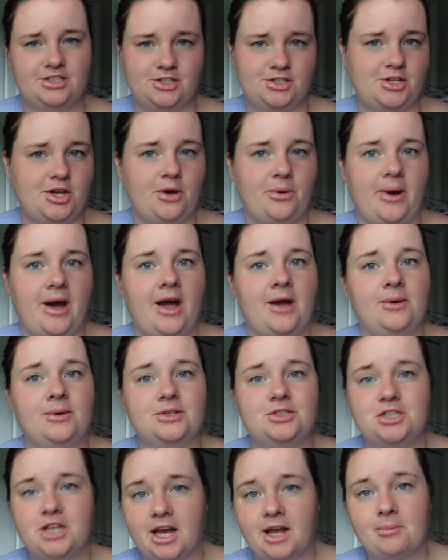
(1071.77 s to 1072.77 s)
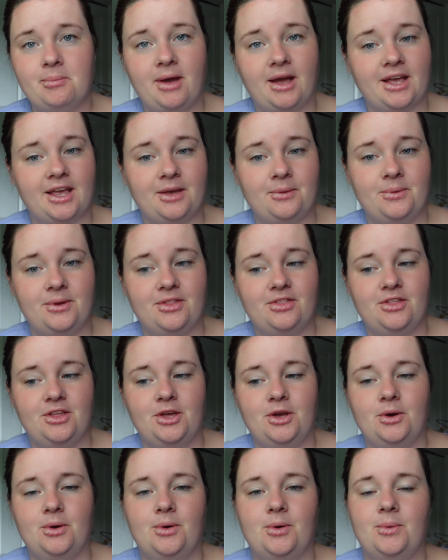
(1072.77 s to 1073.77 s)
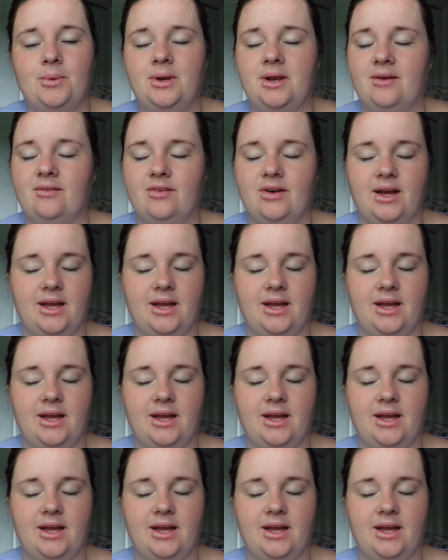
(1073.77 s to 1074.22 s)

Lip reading: So I will check back in with you whenever